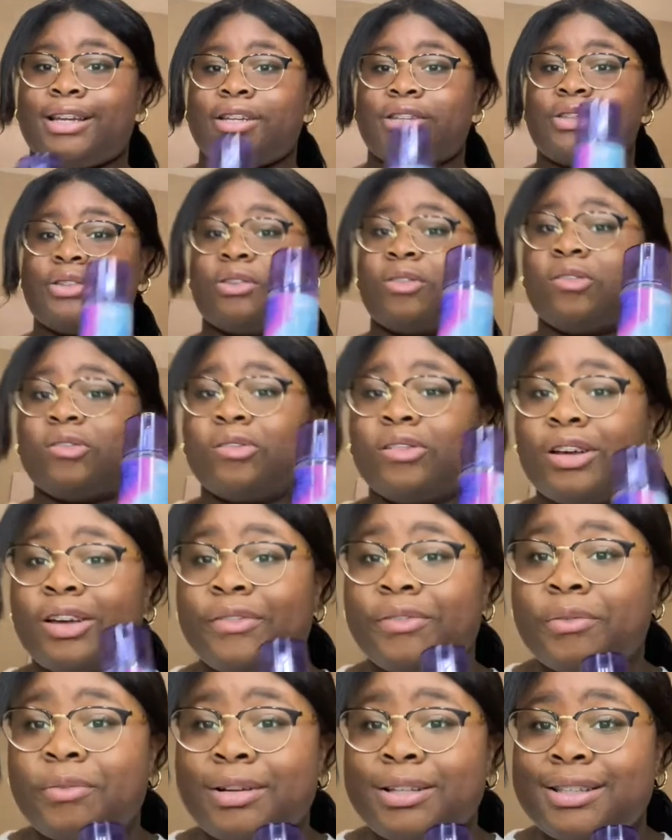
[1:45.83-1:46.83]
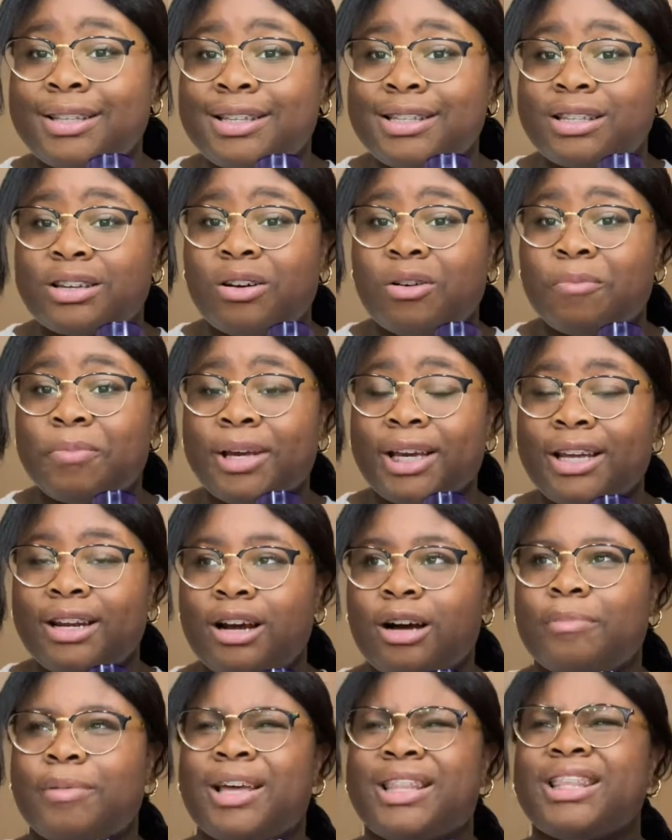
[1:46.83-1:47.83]
So if you want this, go pick it
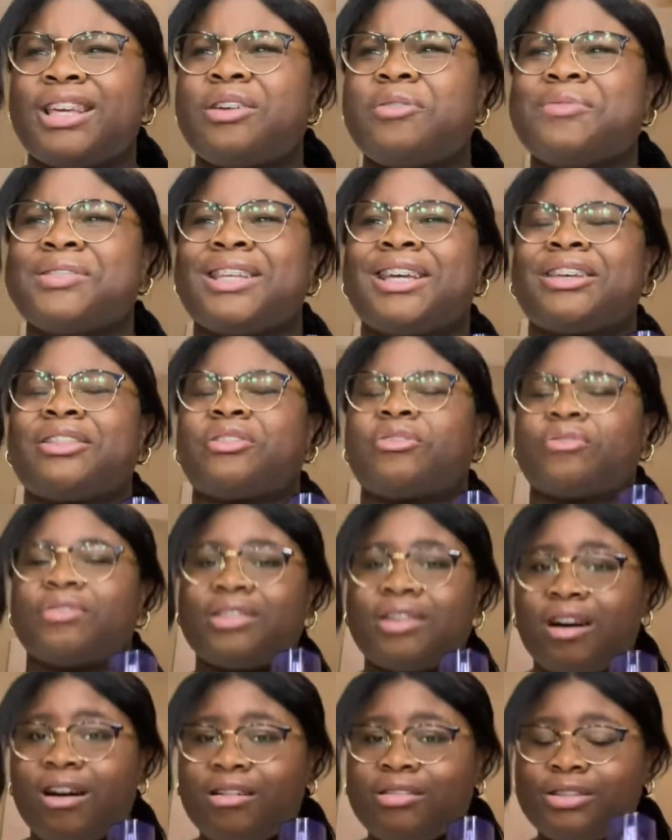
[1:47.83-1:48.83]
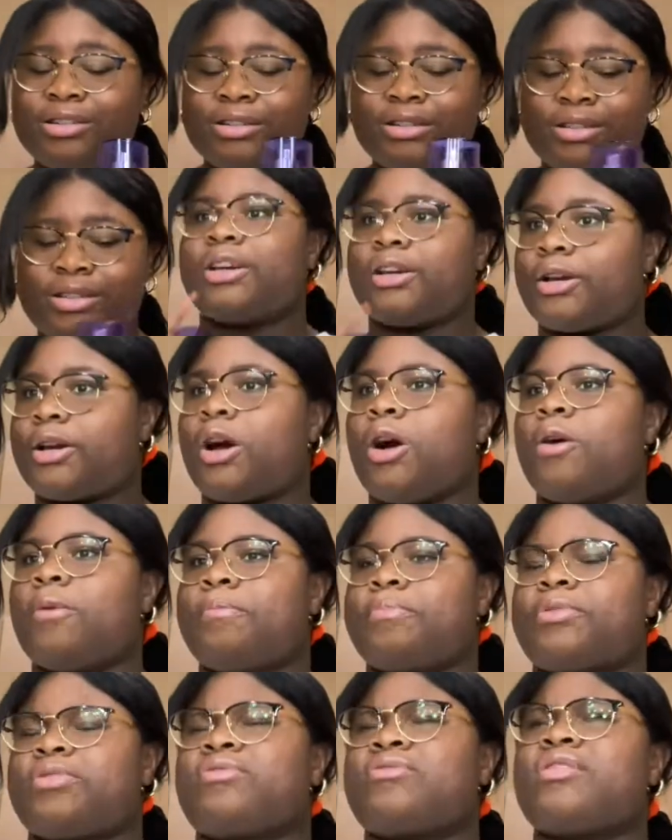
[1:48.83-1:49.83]
up. I think it was like $3.
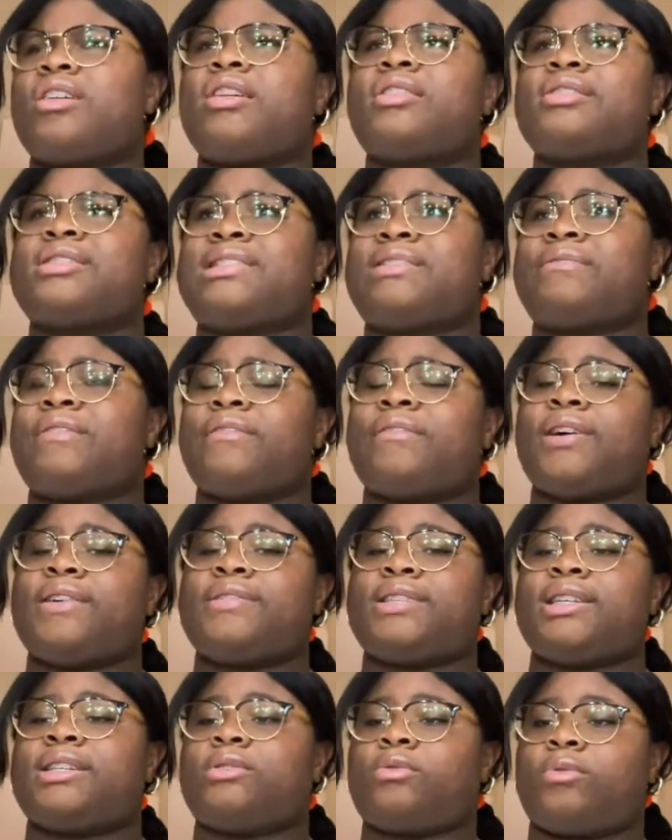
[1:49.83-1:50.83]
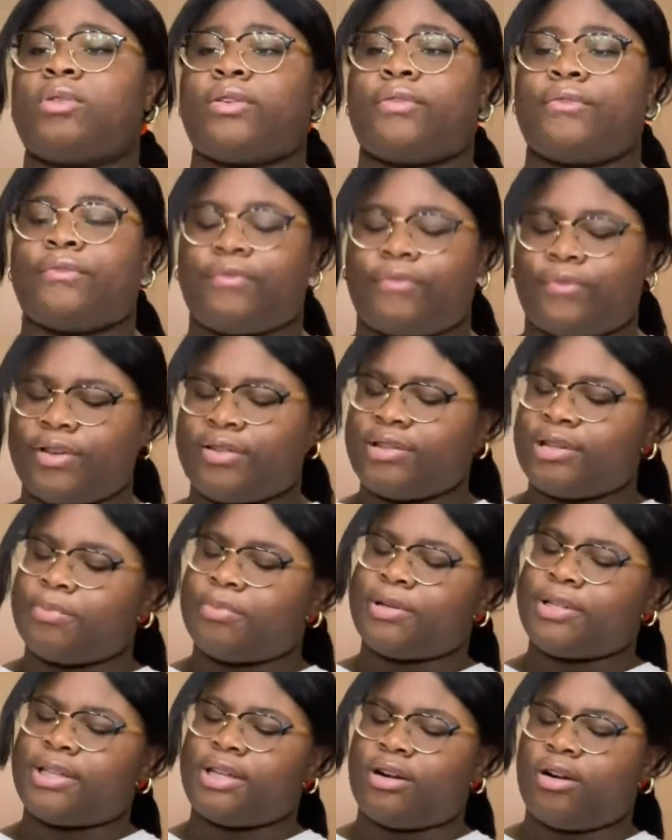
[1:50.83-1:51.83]
Go $3.75 or
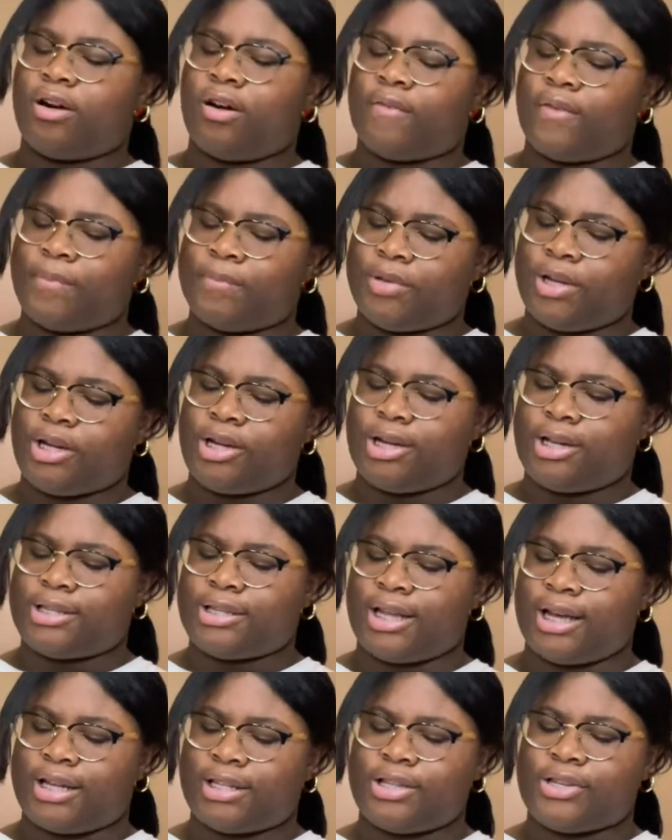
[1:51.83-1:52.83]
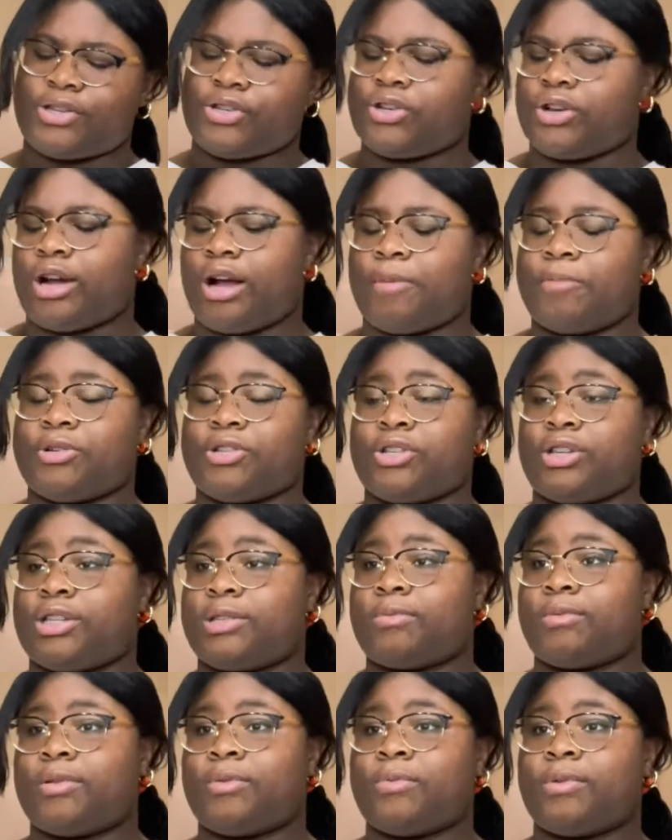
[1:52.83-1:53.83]
50% off. I'm not exactly sure how much this
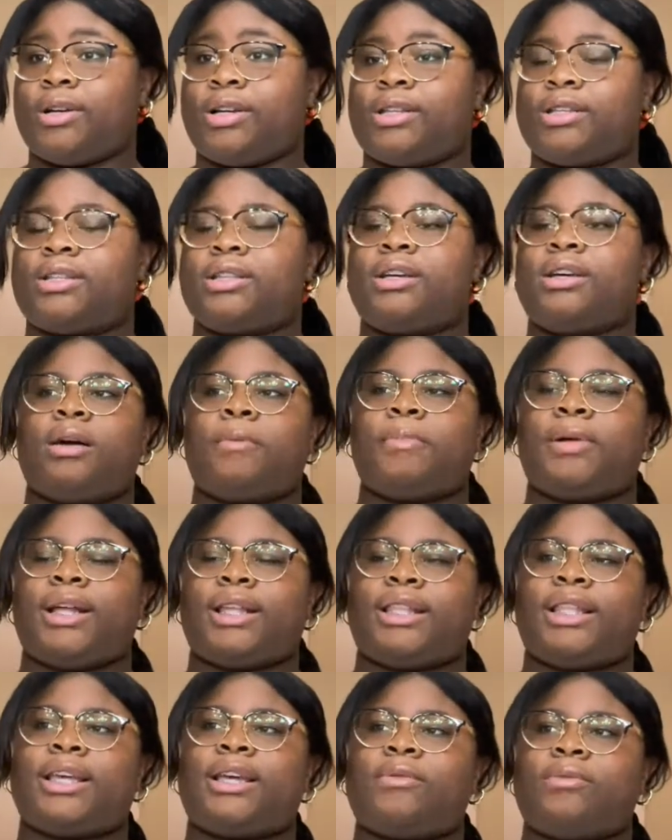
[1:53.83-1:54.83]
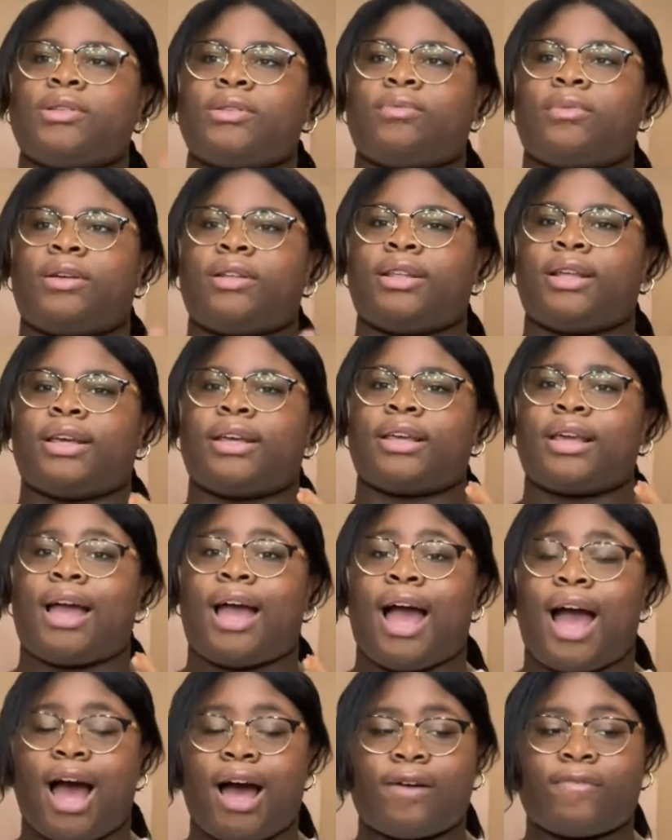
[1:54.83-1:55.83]
one was, but I think it was around like
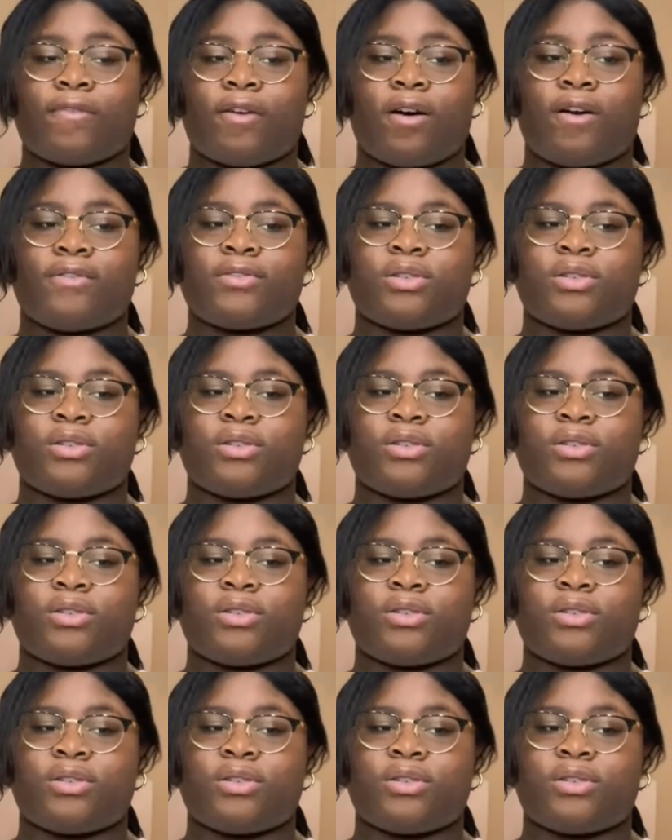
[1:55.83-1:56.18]
half off.